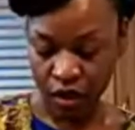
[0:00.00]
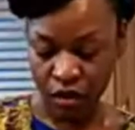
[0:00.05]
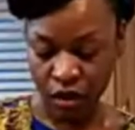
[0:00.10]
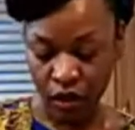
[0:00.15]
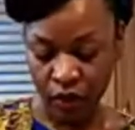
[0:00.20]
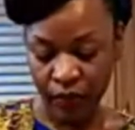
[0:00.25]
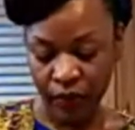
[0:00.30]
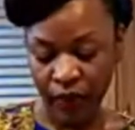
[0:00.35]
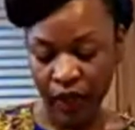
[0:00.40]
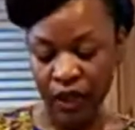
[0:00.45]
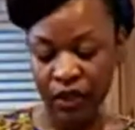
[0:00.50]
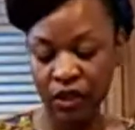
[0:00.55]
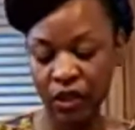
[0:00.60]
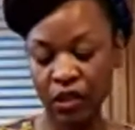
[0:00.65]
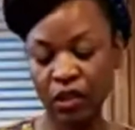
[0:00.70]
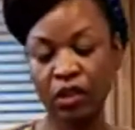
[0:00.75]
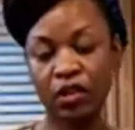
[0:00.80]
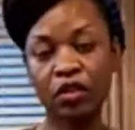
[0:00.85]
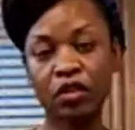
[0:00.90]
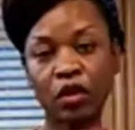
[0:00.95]
So because
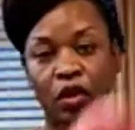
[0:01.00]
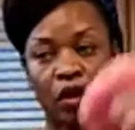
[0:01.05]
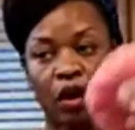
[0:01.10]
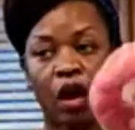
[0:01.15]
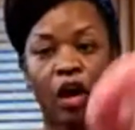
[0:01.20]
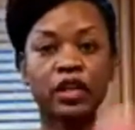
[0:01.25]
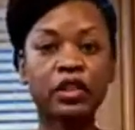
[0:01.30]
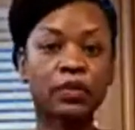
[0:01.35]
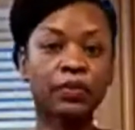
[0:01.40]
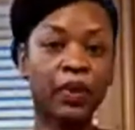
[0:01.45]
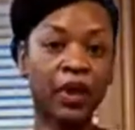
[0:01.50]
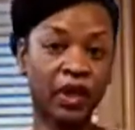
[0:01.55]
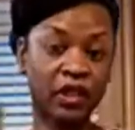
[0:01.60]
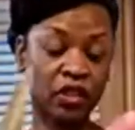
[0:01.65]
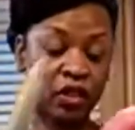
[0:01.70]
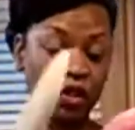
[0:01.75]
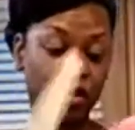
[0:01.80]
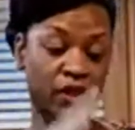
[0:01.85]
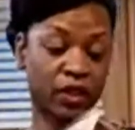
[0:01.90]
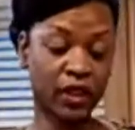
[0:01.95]
this is so large, I'm
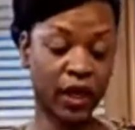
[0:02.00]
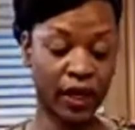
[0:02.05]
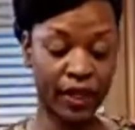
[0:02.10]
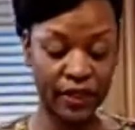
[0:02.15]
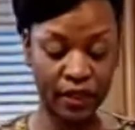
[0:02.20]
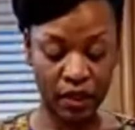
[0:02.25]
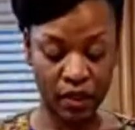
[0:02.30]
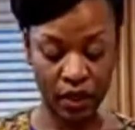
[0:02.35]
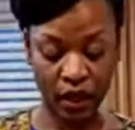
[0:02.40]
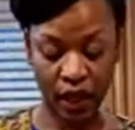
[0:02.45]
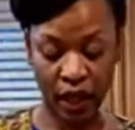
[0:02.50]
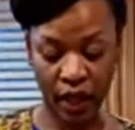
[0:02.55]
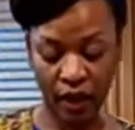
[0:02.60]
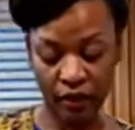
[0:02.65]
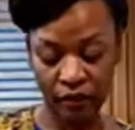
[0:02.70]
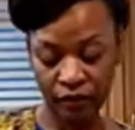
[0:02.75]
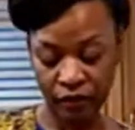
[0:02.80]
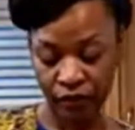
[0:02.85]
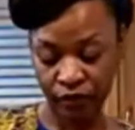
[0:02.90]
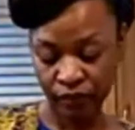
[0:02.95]
actually going to slice it in
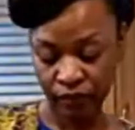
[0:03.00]
half.